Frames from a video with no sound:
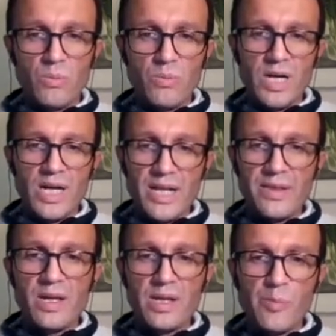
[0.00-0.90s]

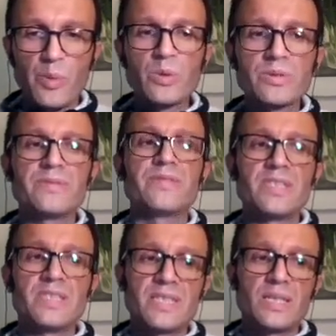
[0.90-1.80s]
another important
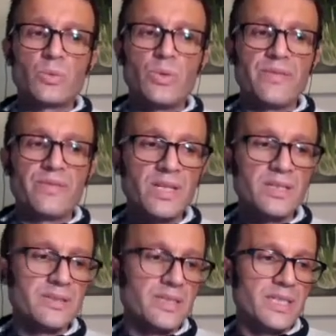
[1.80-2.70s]
thing that we have
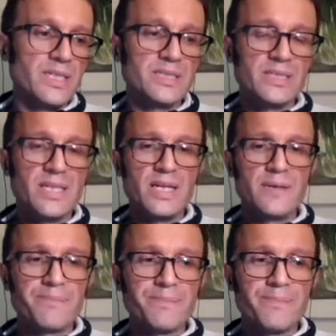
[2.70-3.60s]
learned is
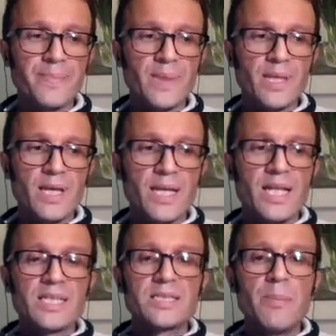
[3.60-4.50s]
that
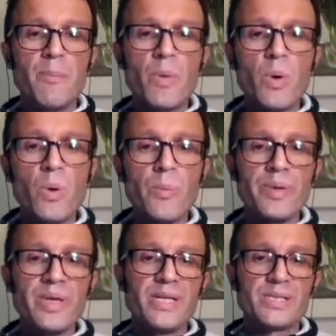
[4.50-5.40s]
the more
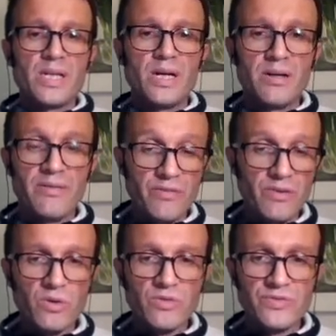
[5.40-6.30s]
peers are
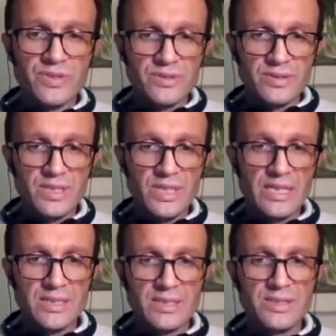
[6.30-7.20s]
involved
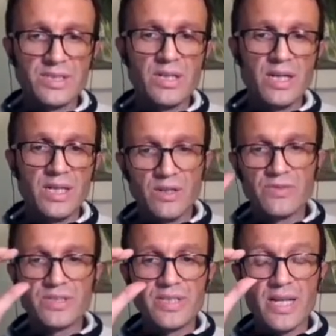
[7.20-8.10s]
in the design of
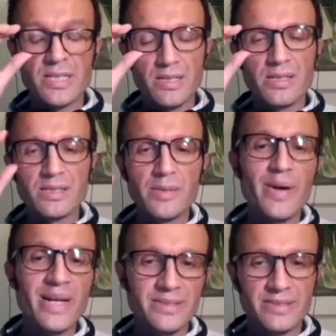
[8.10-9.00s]
the test, the
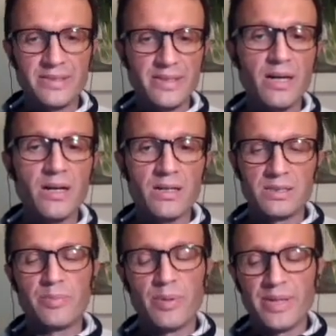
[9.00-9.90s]
better are
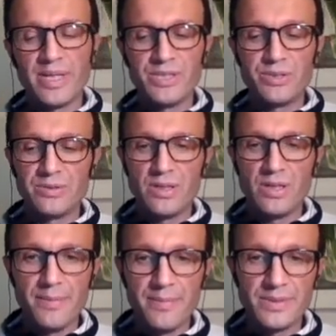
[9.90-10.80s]
the propagation
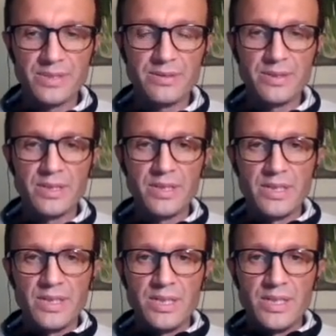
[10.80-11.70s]
times.
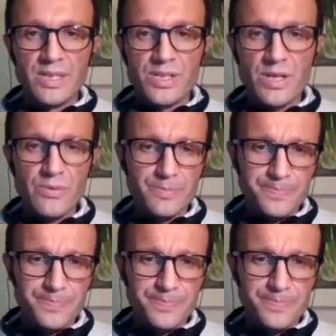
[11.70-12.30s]
So